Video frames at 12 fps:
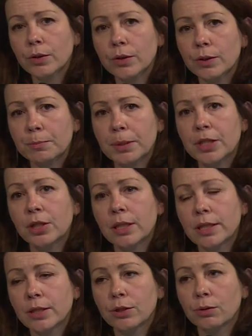
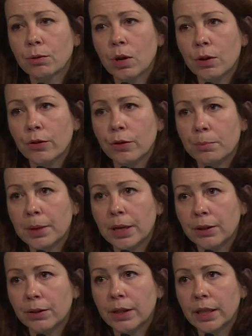specialist you are, the
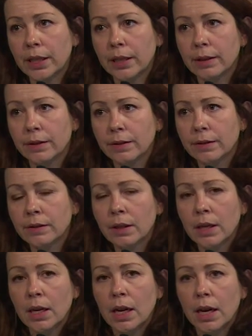better it is
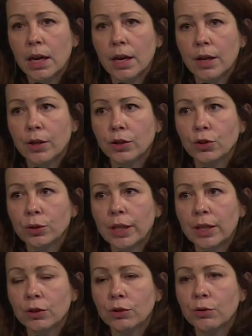to
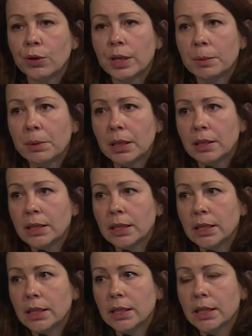get a
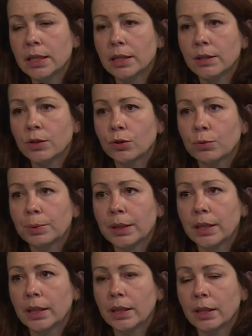credibility and to
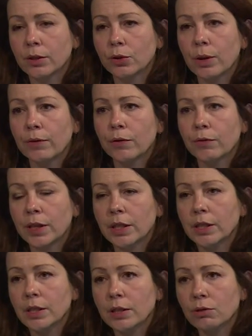be to have a
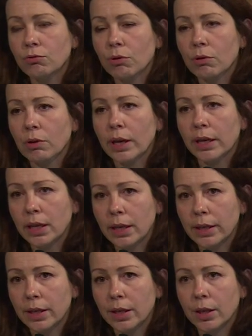very strong and
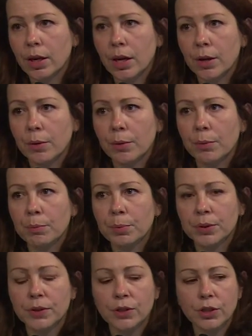clear
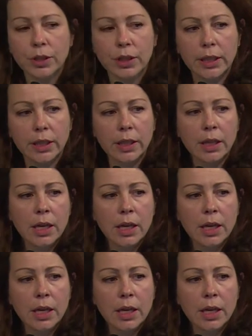positioning.